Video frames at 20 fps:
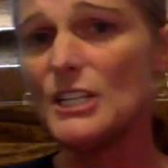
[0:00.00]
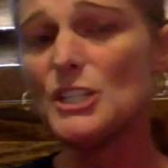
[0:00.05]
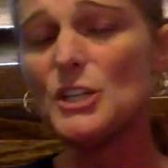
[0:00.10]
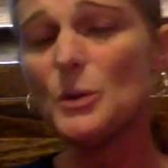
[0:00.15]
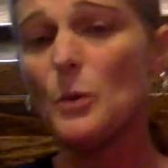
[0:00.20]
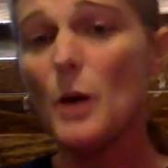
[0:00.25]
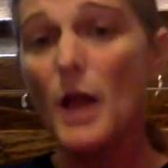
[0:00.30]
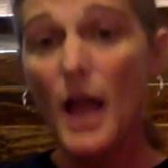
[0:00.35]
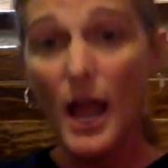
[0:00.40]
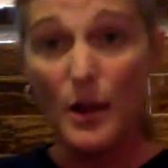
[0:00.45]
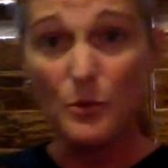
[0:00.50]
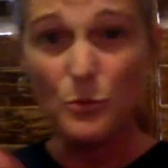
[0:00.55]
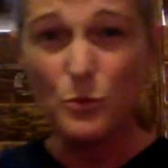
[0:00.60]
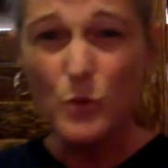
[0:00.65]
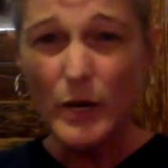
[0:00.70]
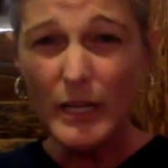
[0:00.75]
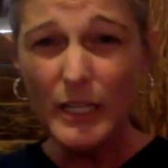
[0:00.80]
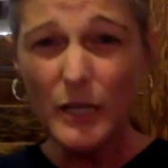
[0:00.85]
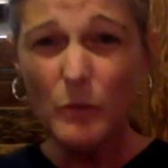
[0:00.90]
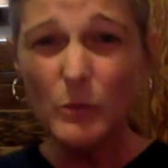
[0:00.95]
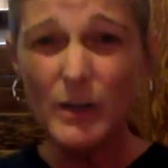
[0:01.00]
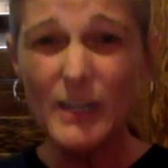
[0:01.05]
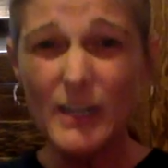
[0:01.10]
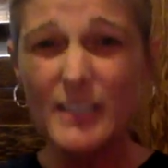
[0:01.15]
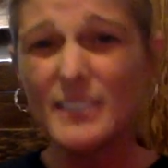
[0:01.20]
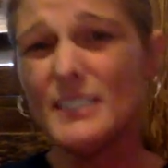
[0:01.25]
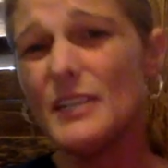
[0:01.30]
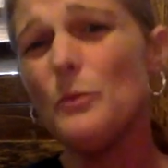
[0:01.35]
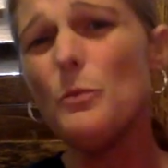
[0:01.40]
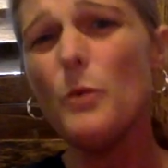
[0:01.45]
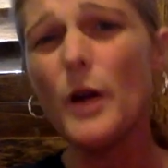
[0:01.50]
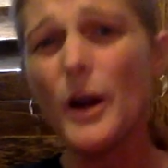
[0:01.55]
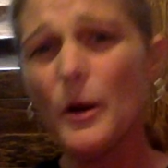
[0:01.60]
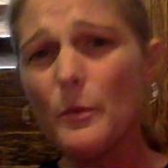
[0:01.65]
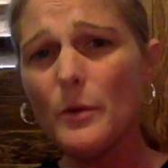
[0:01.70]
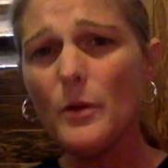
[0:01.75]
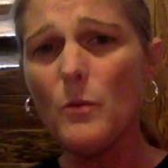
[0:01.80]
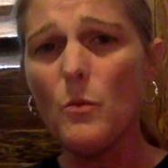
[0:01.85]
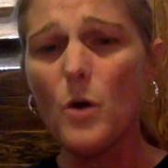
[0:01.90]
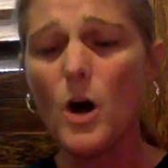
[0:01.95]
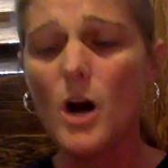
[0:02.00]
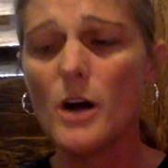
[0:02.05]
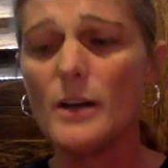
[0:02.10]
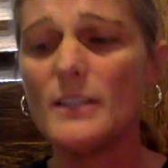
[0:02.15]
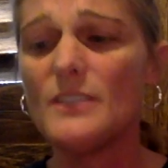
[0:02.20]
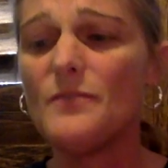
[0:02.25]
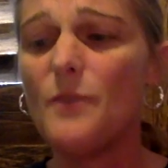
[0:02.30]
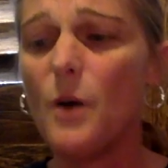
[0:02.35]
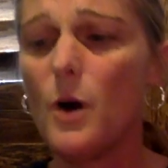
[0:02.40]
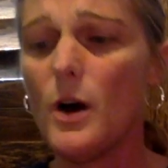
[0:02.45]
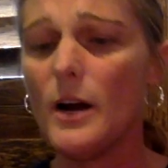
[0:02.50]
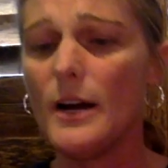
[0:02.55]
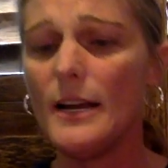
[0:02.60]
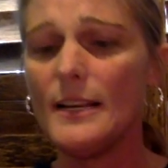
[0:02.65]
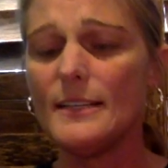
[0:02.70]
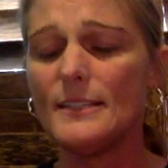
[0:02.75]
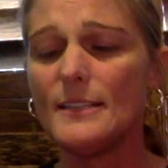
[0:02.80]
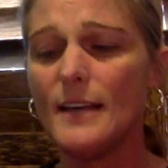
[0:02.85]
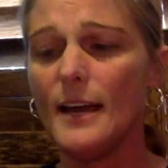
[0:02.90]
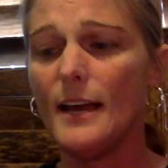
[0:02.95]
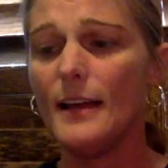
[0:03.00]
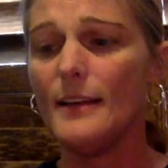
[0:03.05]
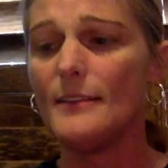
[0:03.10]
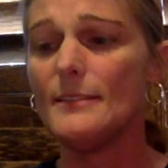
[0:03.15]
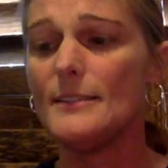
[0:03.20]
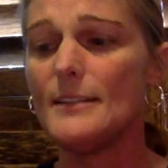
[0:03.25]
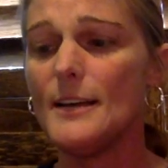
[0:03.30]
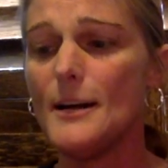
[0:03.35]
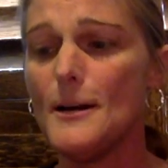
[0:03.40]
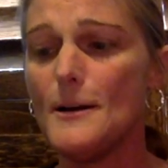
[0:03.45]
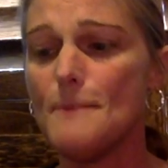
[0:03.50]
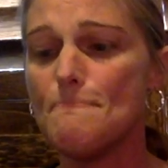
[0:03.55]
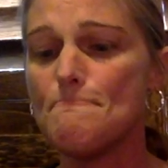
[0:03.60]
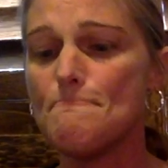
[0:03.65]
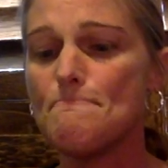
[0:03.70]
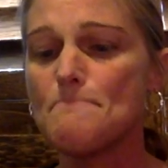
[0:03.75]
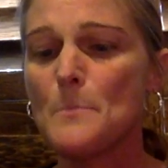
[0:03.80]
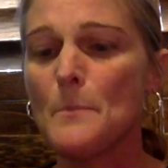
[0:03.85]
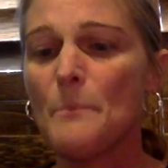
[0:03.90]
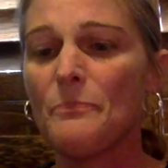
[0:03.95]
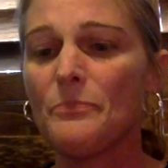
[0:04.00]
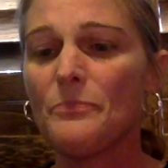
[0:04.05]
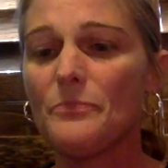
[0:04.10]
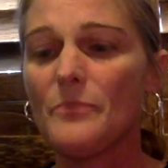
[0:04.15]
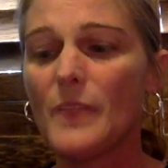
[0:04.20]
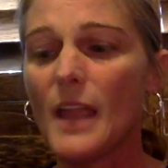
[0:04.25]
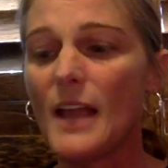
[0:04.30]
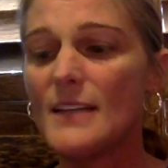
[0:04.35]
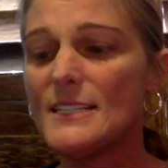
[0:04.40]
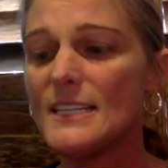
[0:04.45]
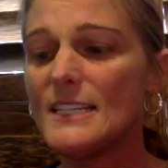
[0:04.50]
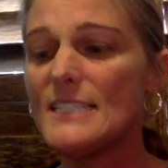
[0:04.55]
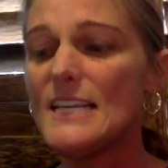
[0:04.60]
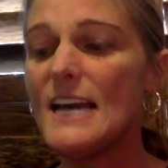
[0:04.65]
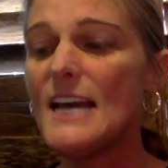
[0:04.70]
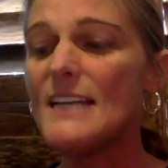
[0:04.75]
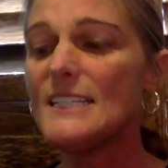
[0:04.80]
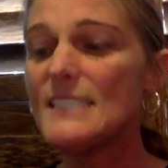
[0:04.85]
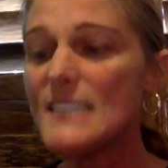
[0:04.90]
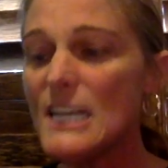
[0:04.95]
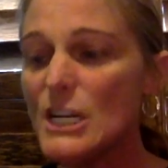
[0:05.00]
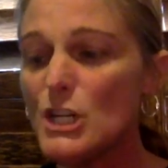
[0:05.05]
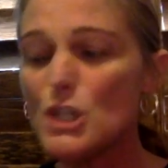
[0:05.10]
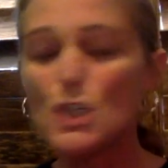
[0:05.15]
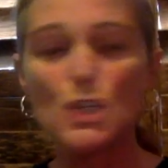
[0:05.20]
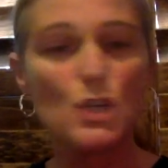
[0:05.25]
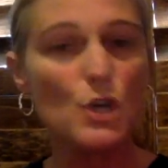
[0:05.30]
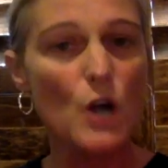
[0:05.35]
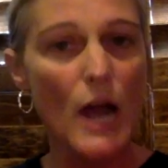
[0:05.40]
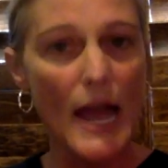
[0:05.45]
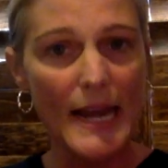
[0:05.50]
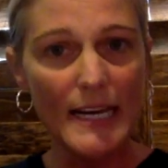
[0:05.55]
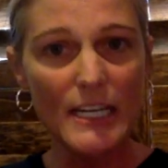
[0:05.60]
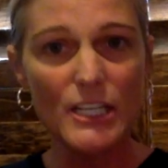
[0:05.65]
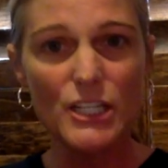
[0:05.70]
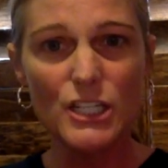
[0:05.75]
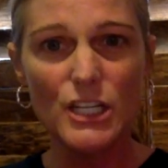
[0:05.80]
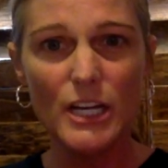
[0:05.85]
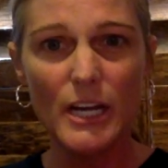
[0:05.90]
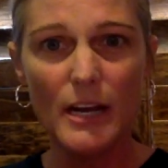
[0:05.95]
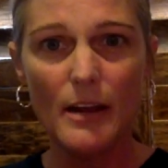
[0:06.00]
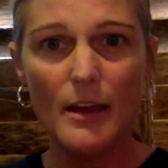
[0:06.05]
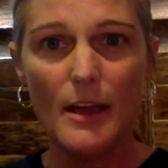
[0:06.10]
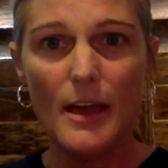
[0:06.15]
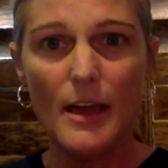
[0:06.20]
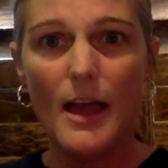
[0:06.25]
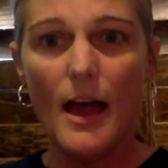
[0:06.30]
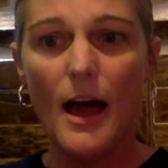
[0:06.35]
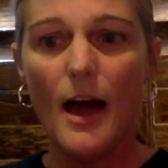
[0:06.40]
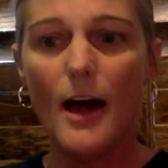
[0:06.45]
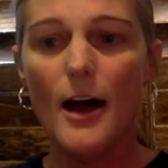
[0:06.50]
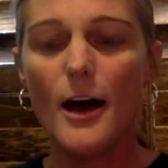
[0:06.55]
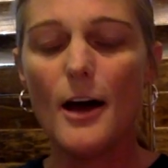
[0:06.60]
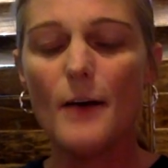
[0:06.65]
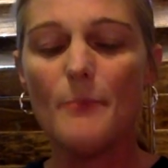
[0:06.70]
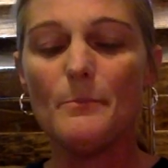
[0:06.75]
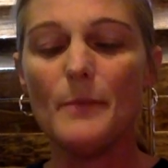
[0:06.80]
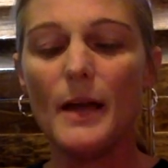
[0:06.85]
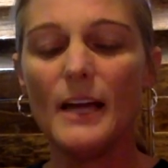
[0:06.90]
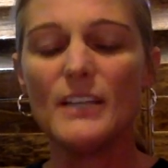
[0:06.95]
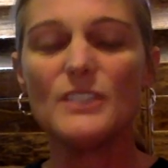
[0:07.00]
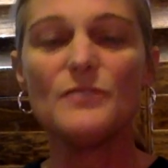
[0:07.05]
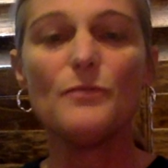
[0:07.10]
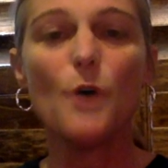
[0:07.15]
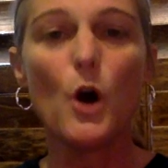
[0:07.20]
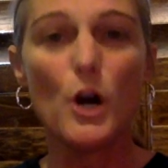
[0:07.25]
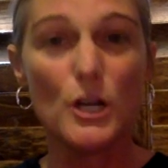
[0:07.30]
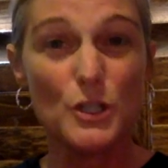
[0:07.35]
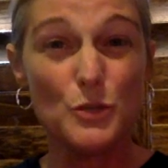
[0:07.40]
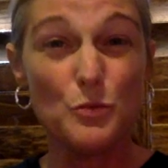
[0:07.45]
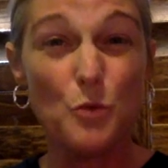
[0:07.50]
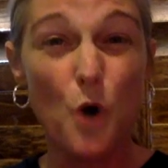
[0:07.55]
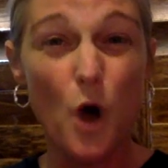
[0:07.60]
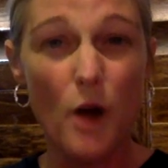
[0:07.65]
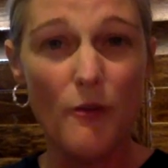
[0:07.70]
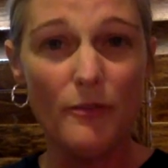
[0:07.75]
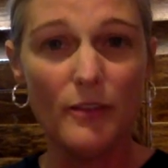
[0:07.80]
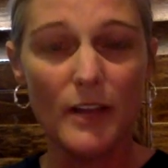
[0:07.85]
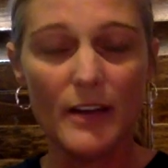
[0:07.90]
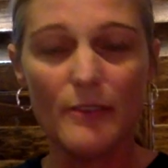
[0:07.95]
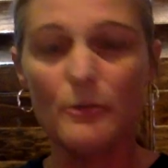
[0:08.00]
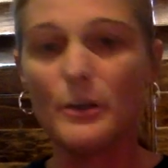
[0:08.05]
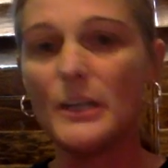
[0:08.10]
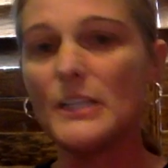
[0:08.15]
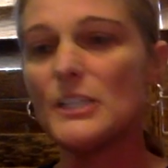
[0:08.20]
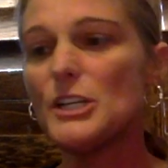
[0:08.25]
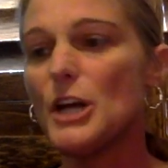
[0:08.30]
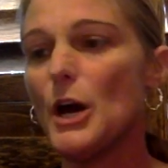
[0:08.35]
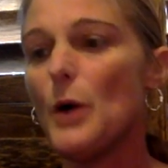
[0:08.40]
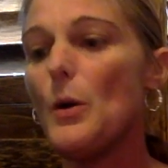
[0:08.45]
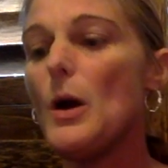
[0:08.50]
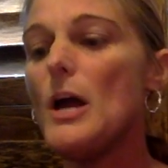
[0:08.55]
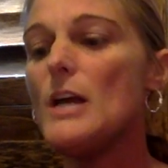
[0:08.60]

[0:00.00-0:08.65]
So I really wanted to see where we were as far as a testing strategy, as far as raw flavorings go.